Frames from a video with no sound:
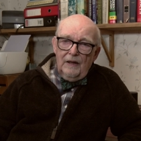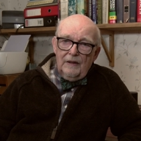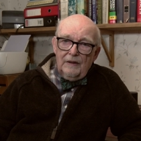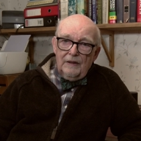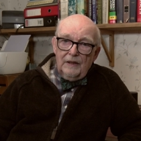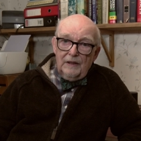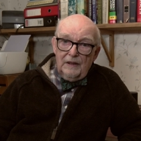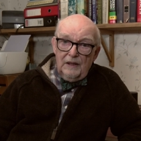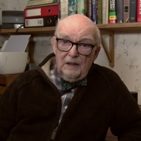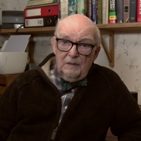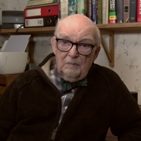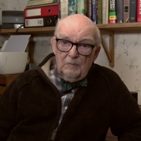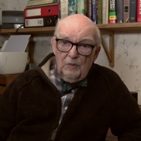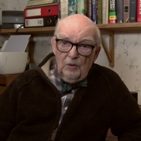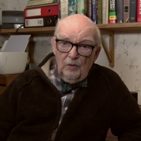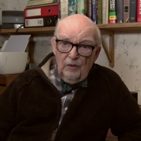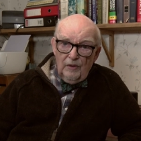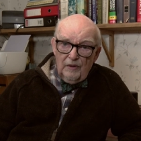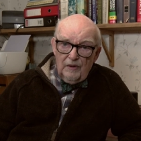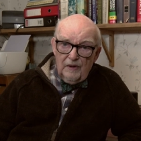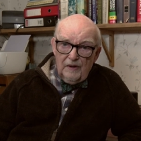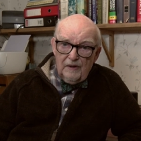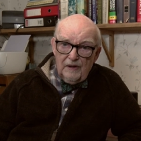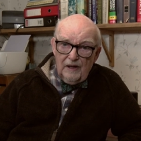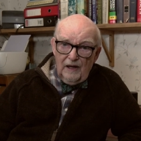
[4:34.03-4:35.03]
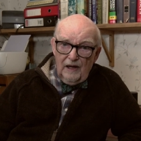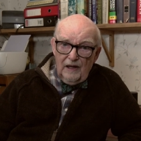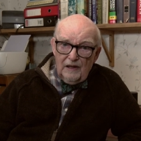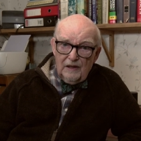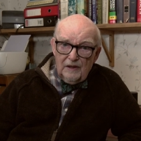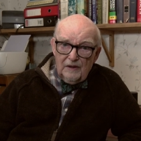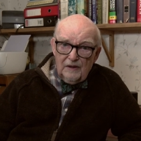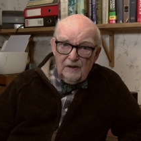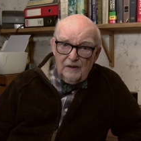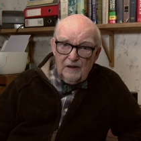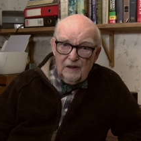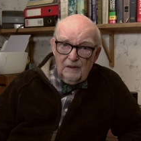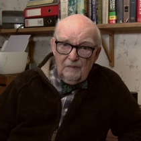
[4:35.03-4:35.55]
They did more than
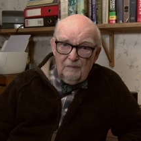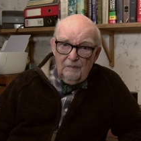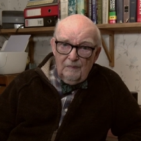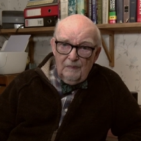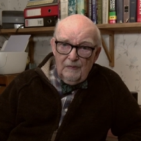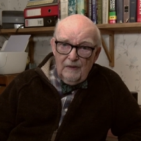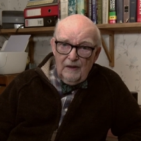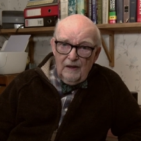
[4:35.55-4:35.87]
silence him,